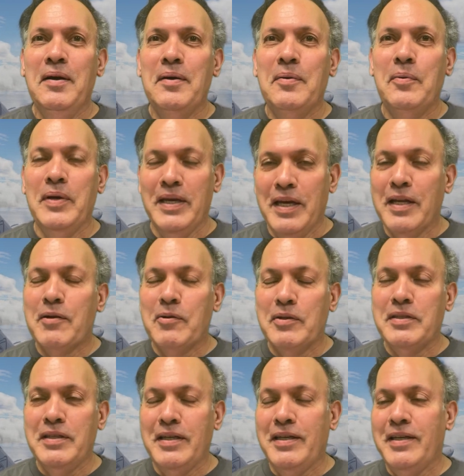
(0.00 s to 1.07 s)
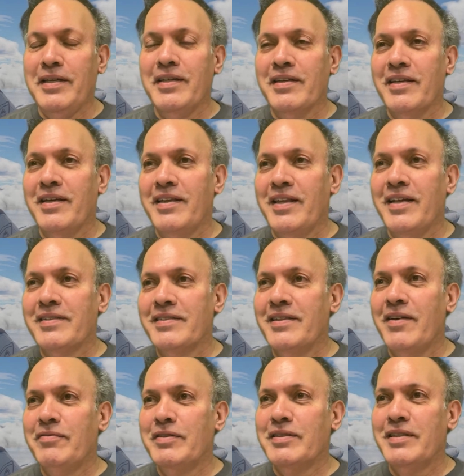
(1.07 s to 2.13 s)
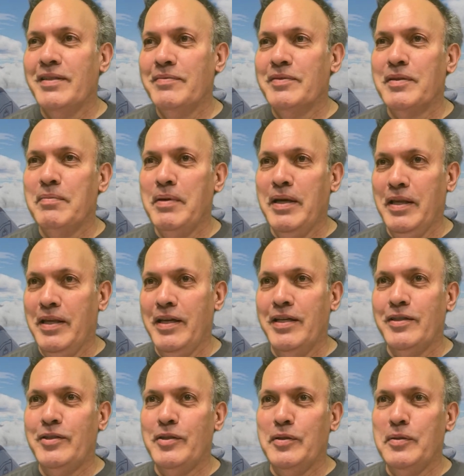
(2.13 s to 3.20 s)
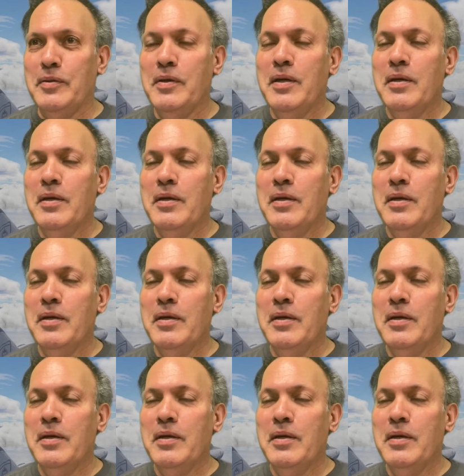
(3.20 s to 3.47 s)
We get critique. That's never seems to be the issue.